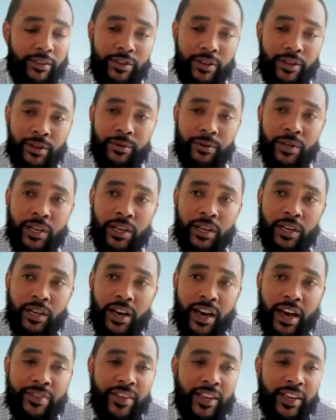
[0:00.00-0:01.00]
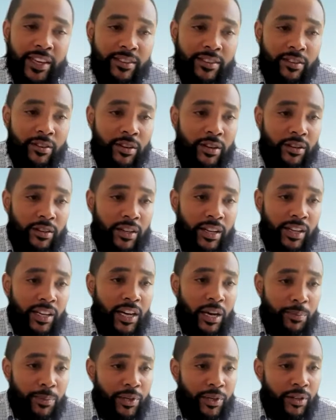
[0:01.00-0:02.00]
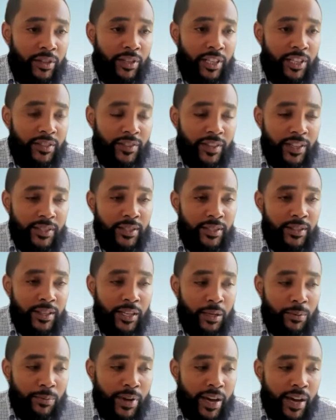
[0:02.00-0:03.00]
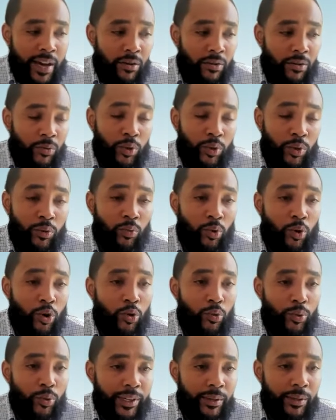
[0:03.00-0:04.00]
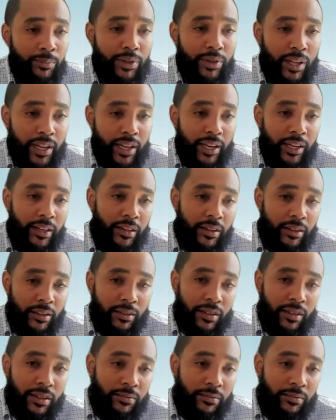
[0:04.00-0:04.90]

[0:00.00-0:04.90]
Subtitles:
So I think it's incumbent on each of us to think about what role we can play in,